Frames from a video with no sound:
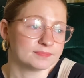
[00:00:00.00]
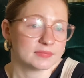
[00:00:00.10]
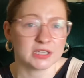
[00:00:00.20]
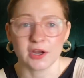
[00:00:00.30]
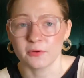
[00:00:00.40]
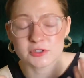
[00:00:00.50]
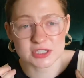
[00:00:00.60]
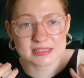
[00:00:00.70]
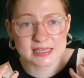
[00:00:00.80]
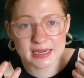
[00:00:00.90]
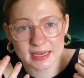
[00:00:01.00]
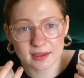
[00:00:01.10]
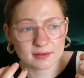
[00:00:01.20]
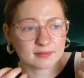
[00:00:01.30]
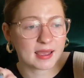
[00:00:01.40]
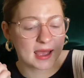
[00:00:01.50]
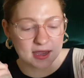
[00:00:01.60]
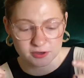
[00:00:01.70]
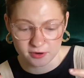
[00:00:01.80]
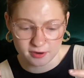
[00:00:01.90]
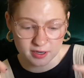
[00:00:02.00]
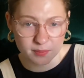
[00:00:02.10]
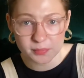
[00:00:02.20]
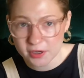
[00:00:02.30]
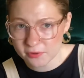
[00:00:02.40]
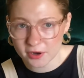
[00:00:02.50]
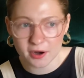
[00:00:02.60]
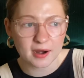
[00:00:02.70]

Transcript: you know, just sitting at your computer